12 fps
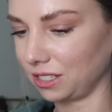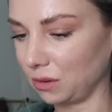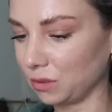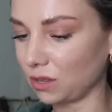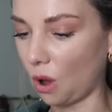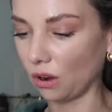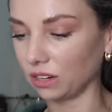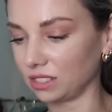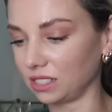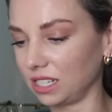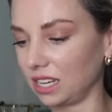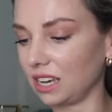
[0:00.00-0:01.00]
It was
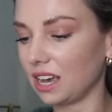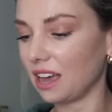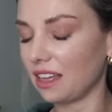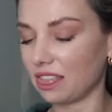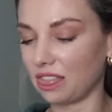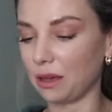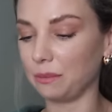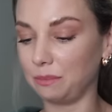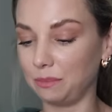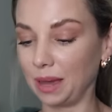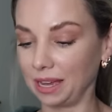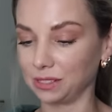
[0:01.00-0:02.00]
honestly the
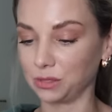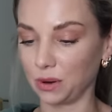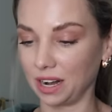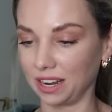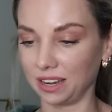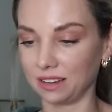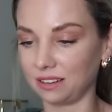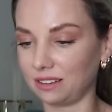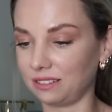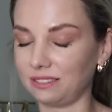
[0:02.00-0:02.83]
best wedding.